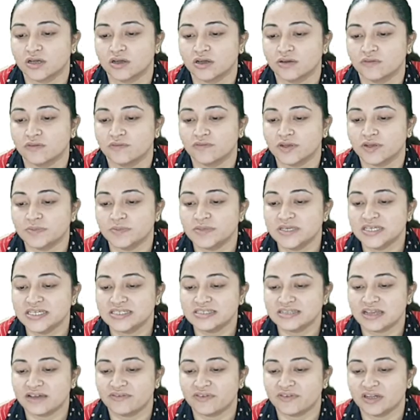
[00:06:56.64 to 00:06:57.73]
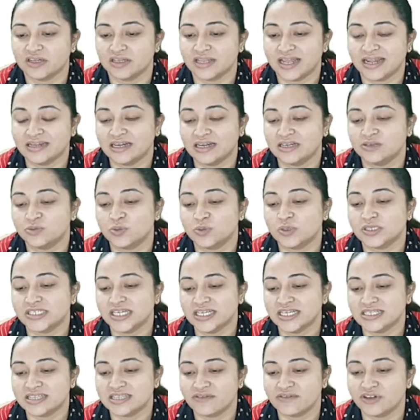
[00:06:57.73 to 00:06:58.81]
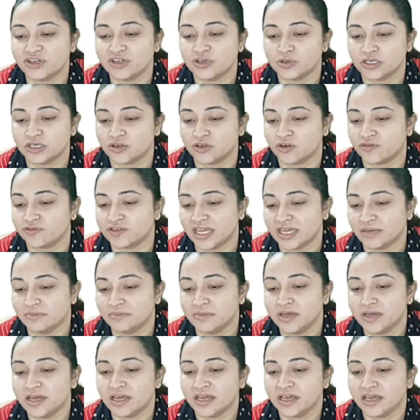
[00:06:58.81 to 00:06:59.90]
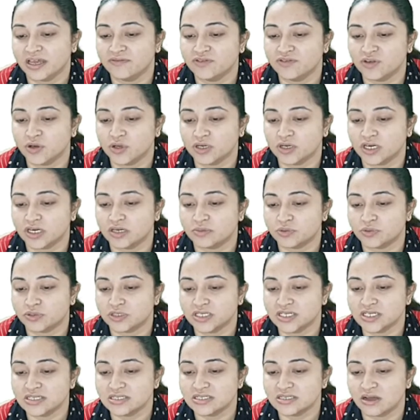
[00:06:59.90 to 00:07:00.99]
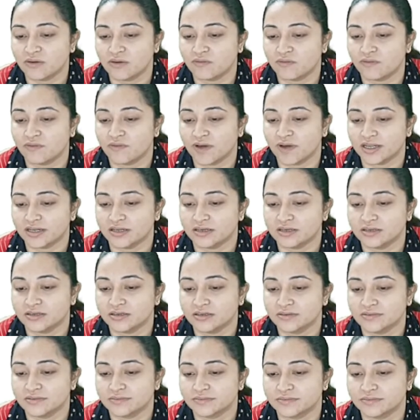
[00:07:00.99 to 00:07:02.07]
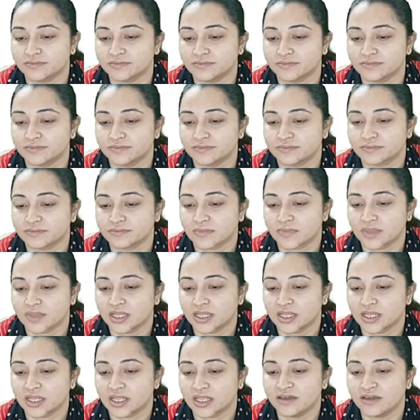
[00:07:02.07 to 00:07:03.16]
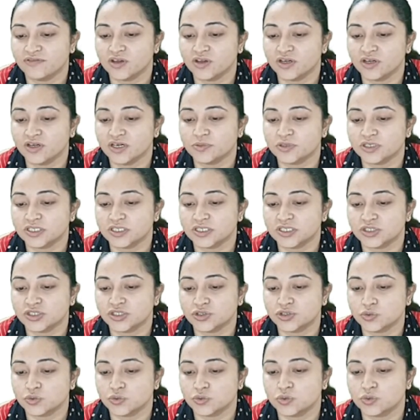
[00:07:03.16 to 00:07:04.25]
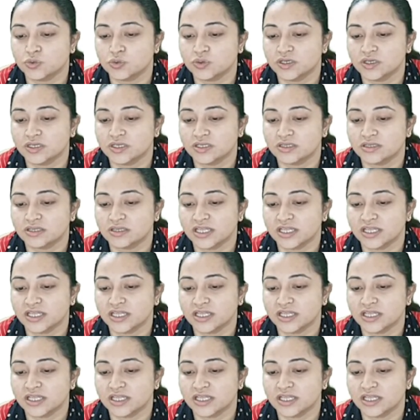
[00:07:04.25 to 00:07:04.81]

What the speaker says: will be 7. Then it will take 7 unit of time if your input is 1. If your input is 2, then